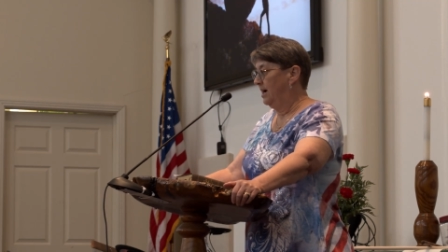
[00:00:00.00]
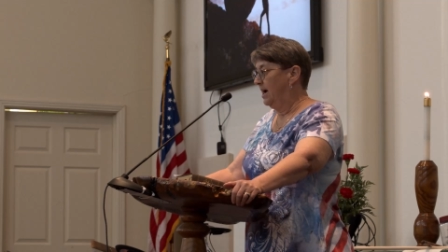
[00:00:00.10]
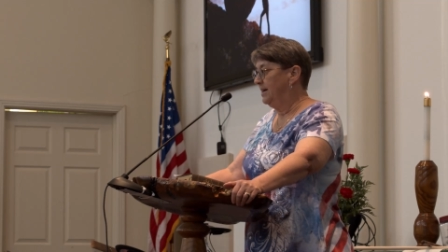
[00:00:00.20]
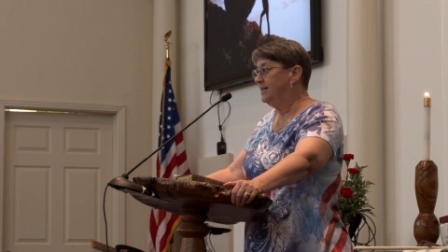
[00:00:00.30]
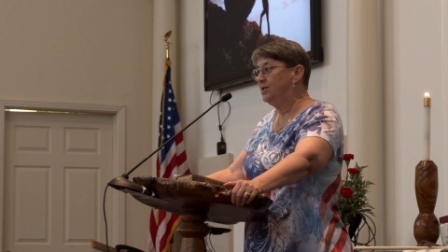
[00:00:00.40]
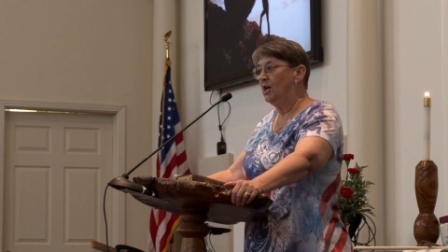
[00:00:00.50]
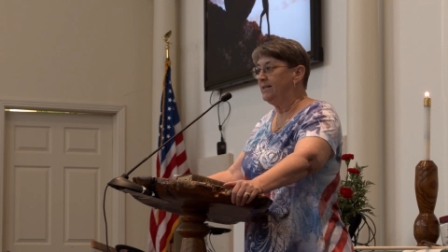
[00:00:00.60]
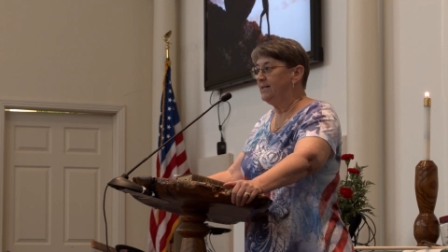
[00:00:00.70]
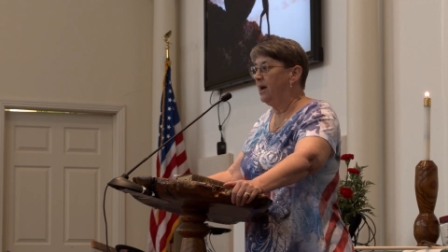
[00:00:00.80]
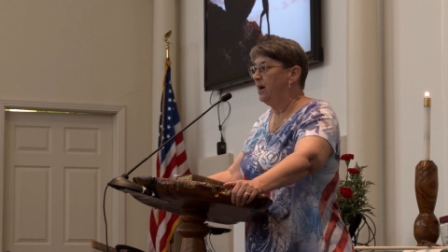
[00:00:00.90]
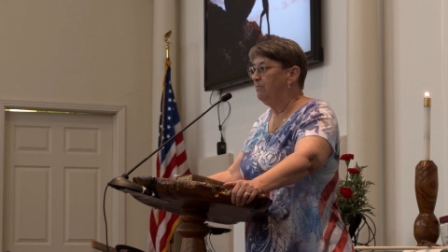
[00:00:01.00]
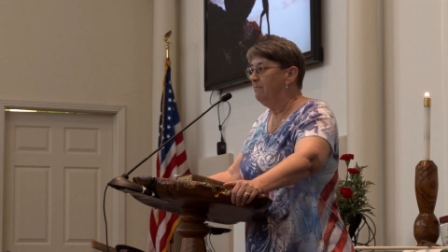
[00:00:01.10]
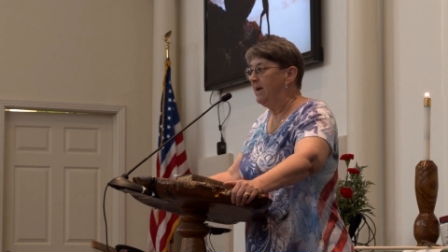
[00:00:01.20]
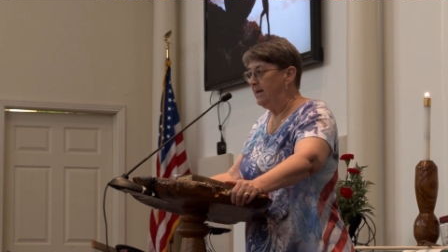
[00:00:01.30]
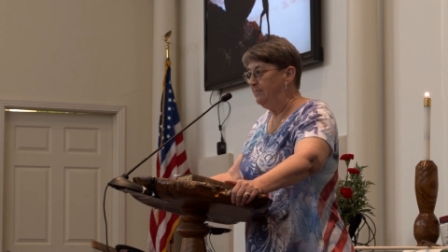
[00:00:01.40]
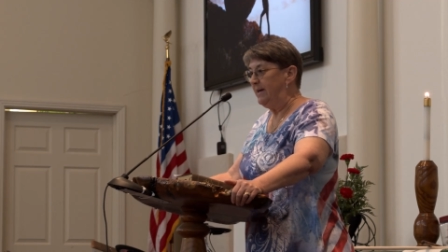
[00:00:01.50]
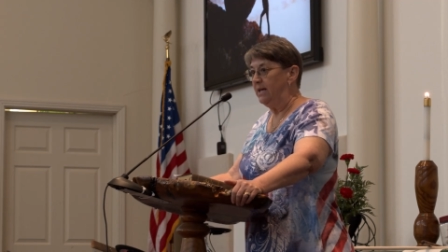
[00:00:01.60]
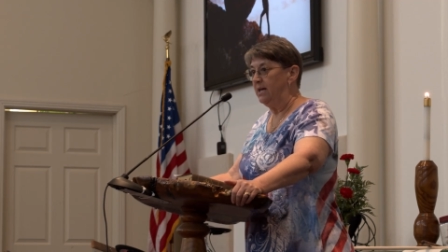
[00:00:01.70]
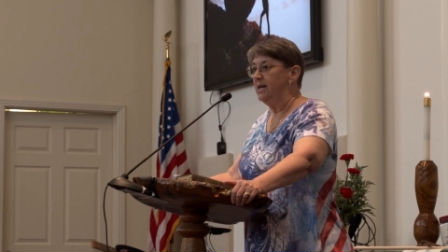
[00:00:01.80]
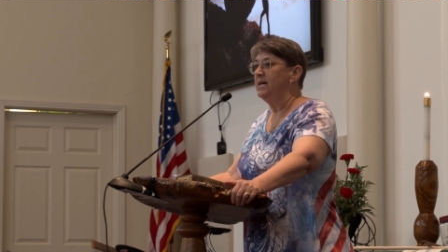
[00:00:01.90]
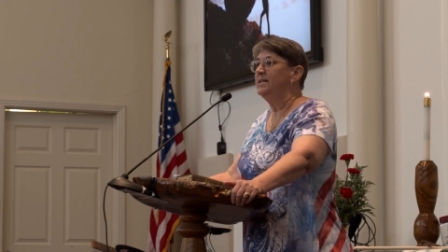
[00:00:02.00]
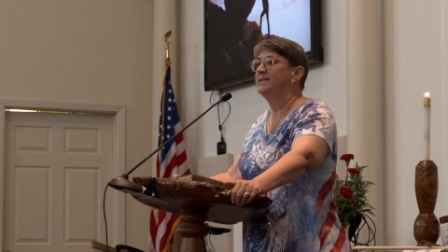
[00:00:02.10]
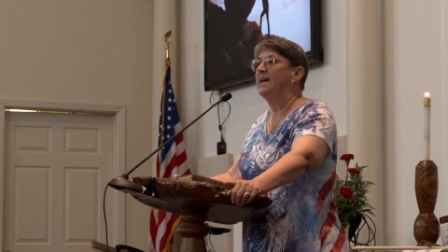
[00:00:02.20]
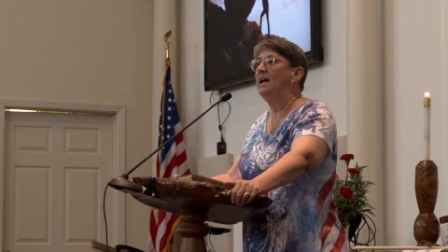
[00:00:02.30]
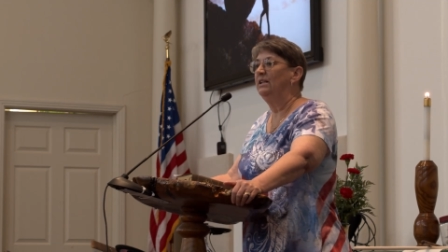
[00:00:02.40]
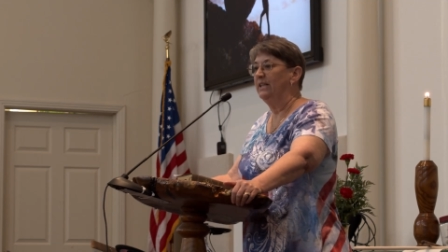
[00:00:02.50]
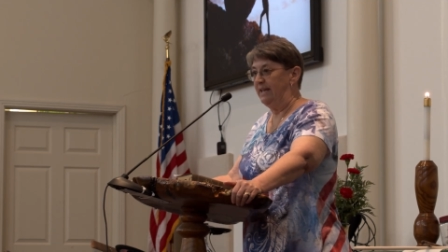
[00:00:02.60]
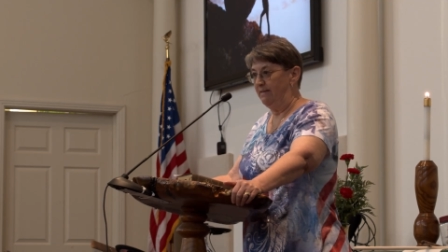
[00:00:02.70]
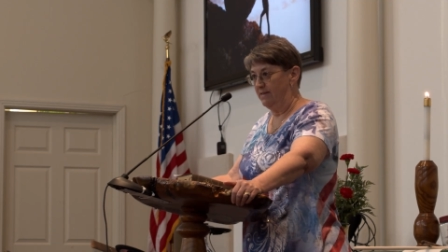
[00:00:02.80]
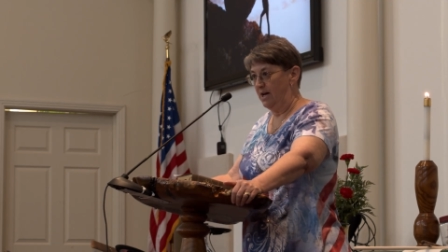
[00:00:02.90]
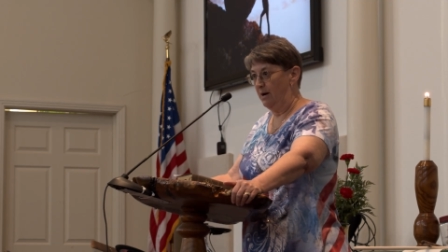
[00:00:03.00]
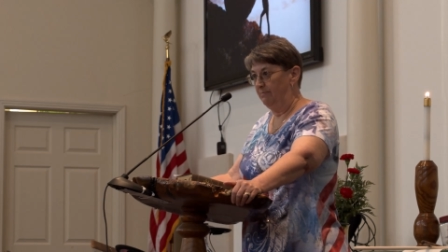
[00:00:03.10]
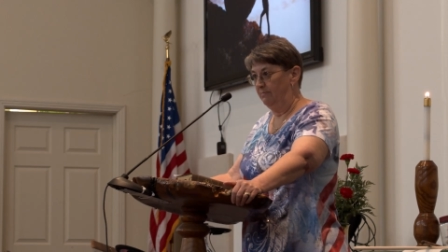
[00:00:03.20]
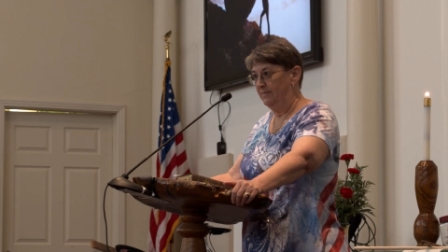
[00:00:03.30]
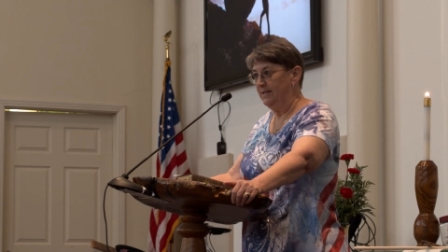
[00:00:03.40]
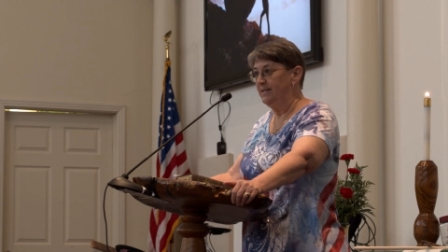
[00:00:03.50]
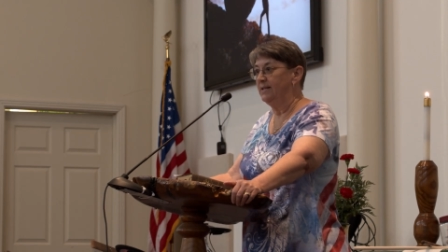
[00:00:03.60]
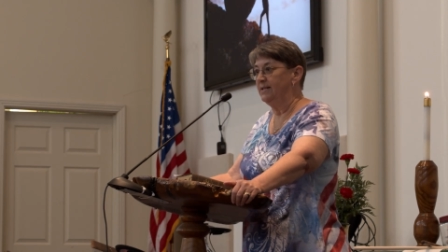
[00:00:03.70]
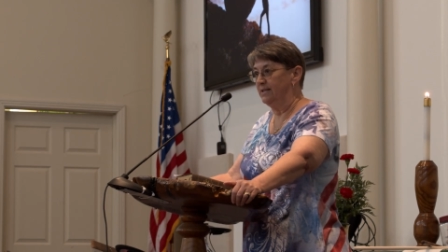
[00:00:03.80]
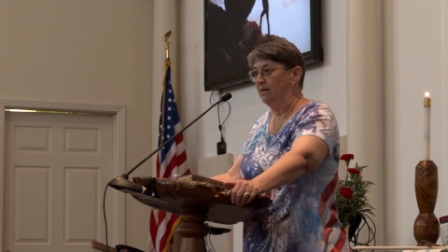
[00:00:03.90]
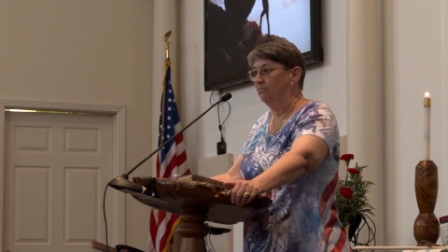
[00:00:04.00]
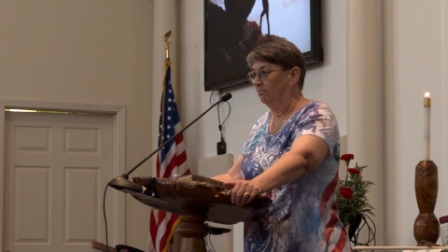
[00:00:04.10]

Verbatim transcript: and he's not saying maybe, he's telling them, this is